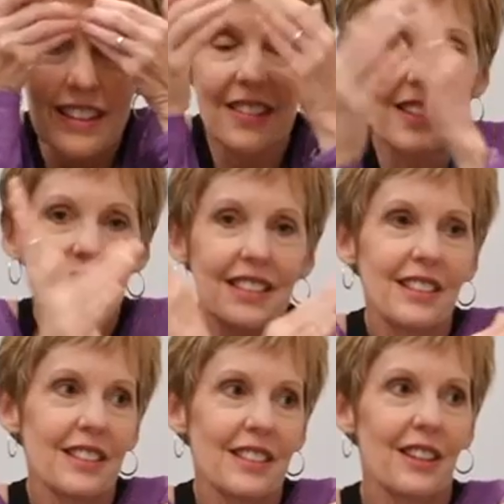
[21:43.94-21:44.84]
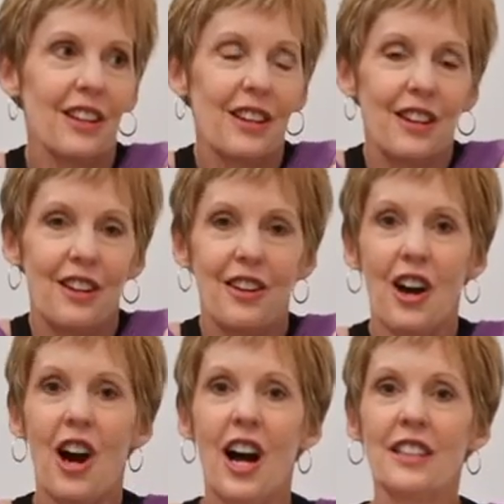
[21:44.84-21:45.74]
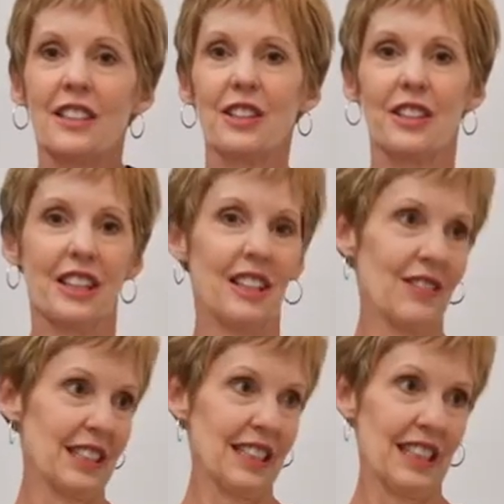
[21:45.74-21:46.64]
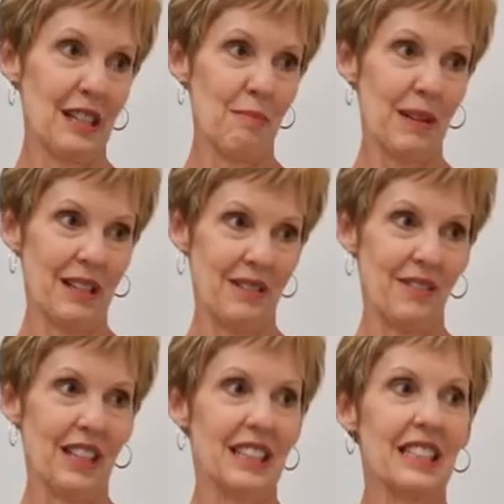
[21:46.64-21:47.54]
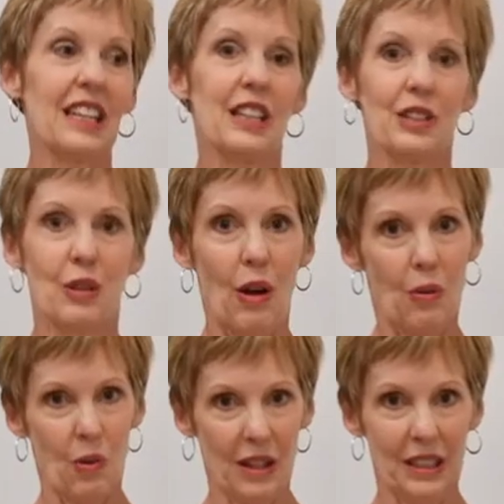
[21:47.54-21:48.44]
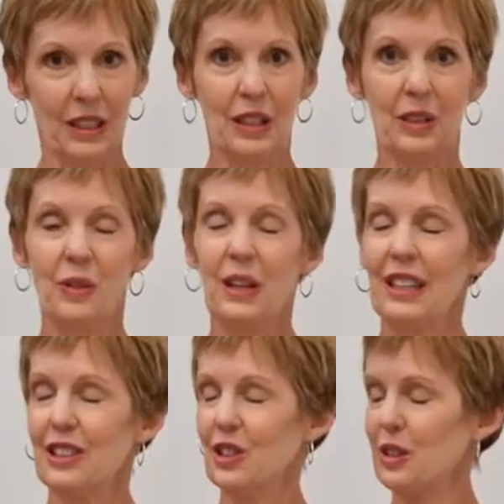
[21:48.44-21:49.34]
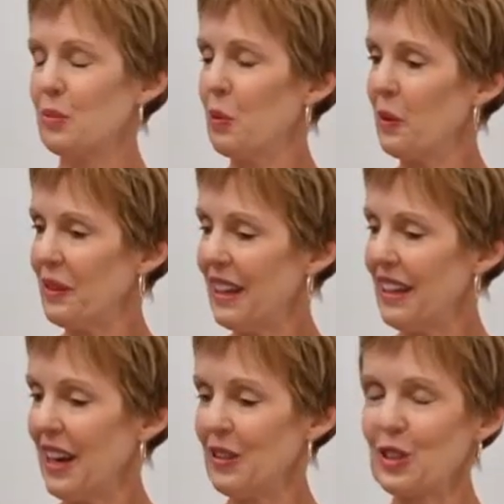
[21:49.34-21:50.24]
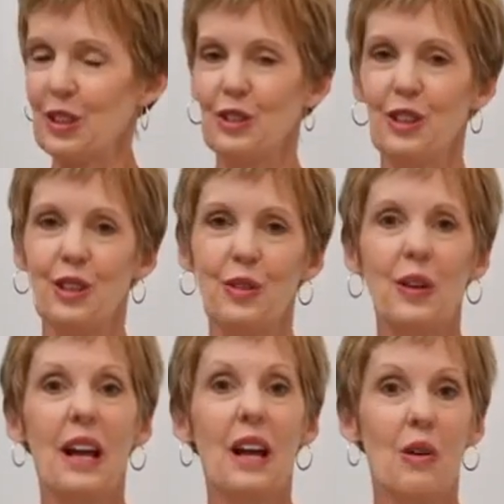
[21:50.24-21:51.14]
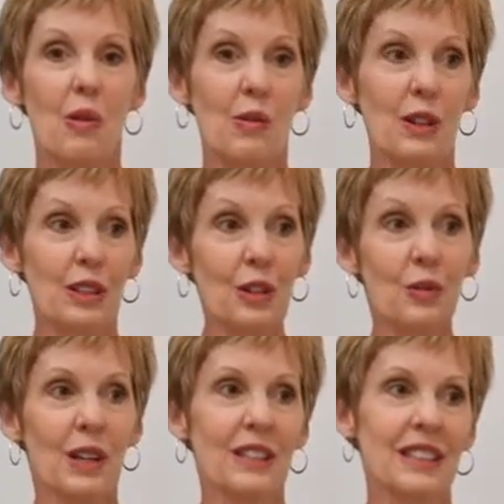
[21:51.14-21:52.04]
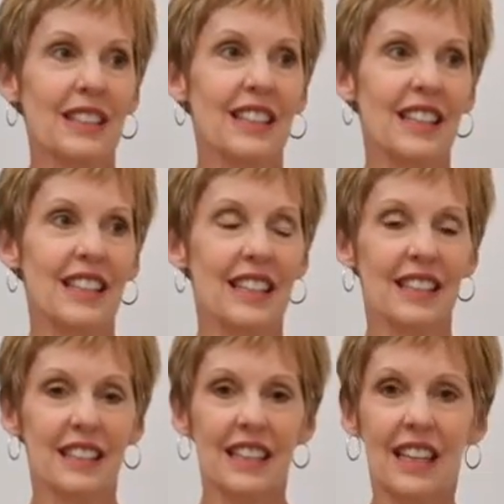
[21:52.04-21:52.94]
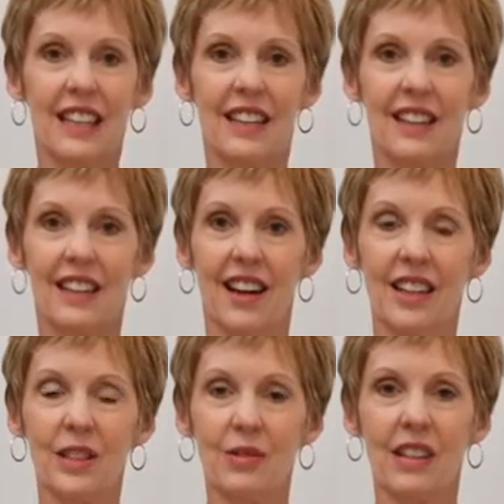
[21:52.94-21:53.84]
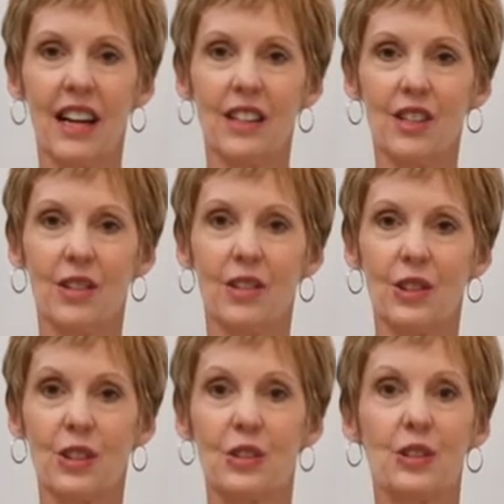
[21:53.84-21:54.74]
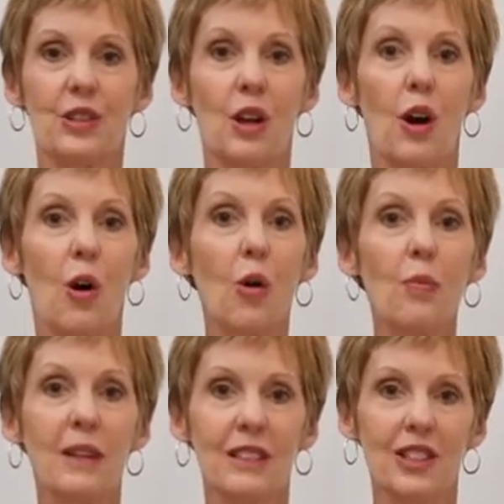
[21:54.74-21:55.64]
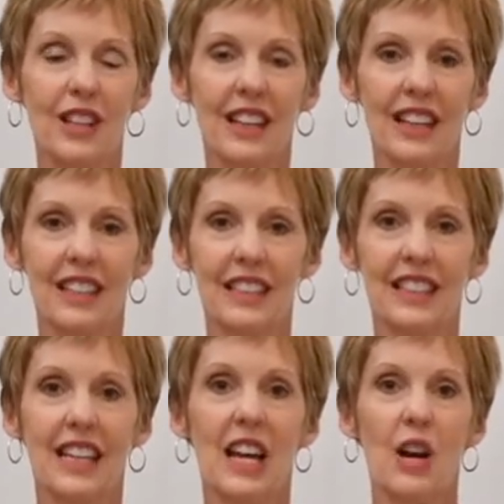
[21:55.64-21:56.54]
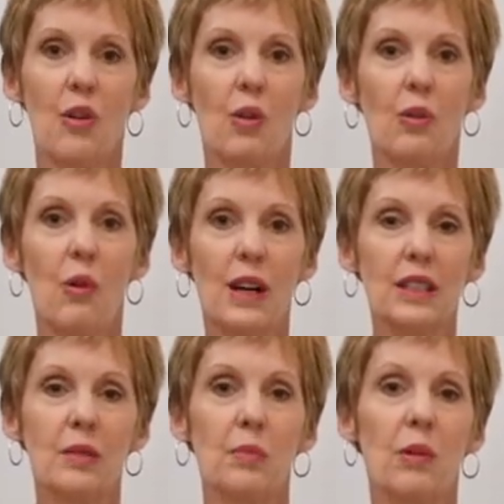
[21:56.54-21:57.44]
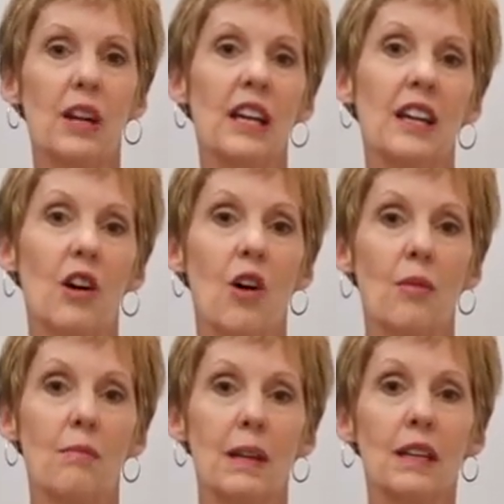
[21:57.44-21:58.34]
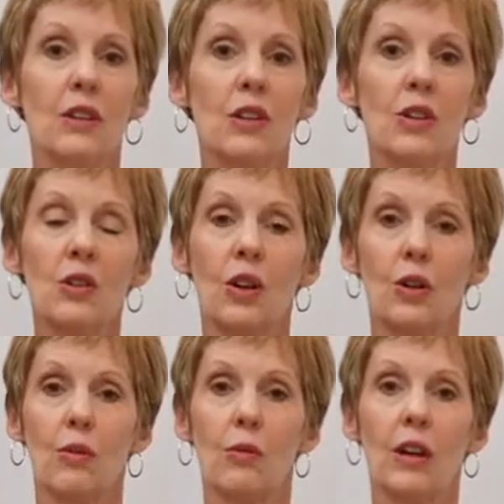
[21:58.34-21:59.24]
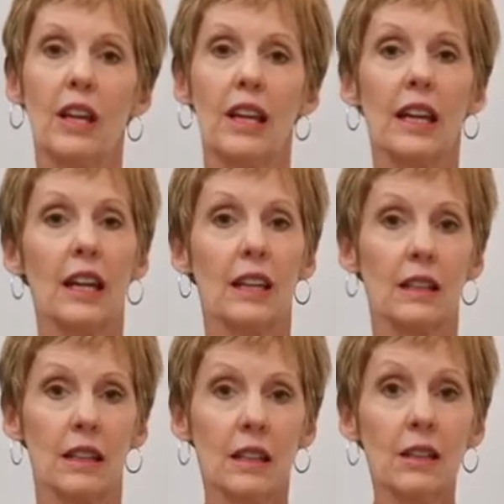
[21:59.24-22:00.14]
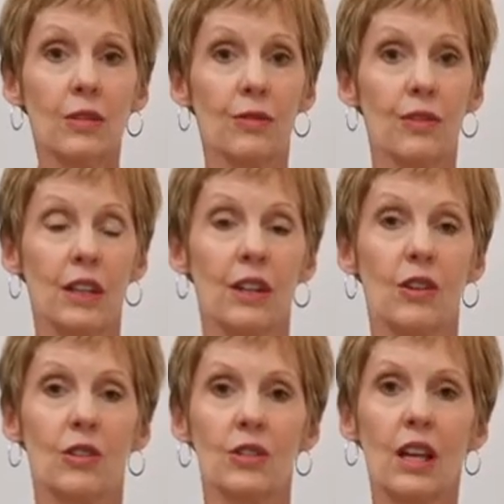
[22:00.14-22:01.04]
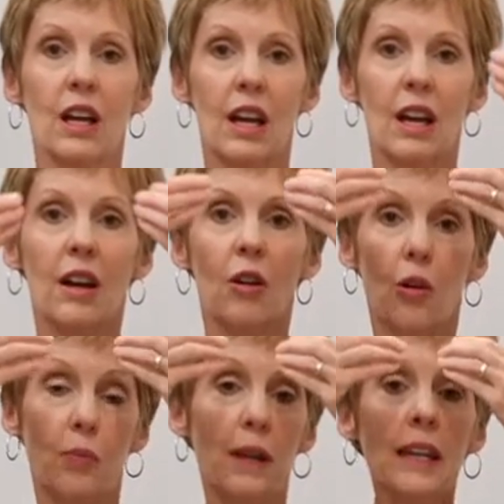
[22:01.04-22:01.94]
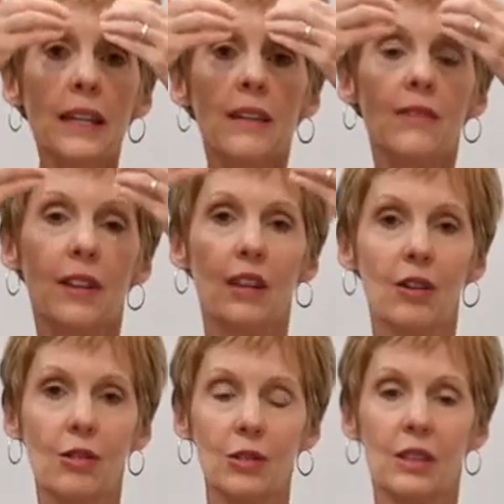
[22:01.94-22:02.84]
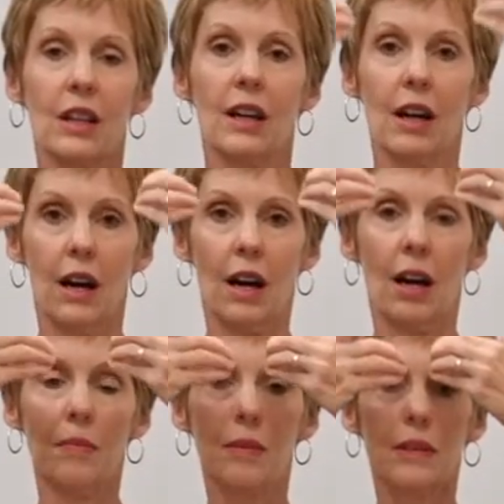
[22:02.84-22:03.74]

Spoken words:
This is not going to give us any benefit. So I wanted to just point that out to you. What we do want to see is nice relaxed shoulders, open chest. We want to bring our middle, ring, and little fingers or pinky fingers up